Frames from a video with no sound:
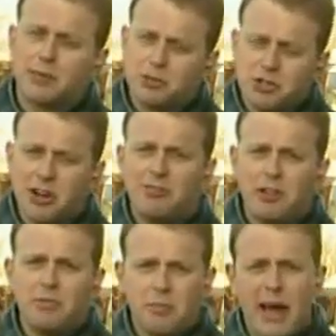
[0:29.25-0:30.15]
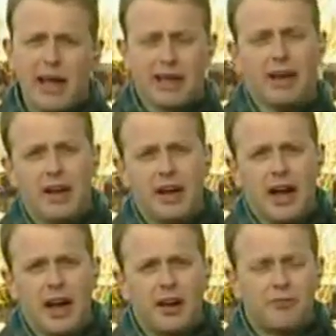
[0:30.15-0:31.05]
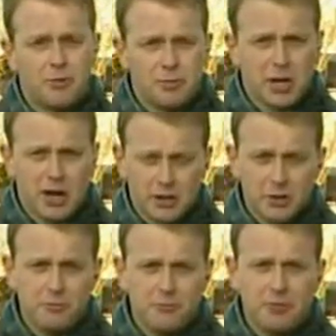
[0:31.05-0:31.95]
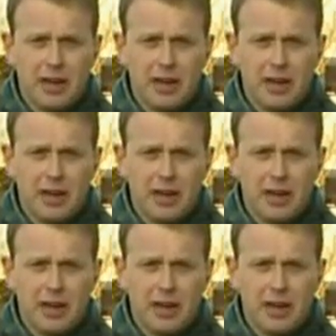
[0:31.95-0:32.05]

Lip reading: He was travelling back from Cardiff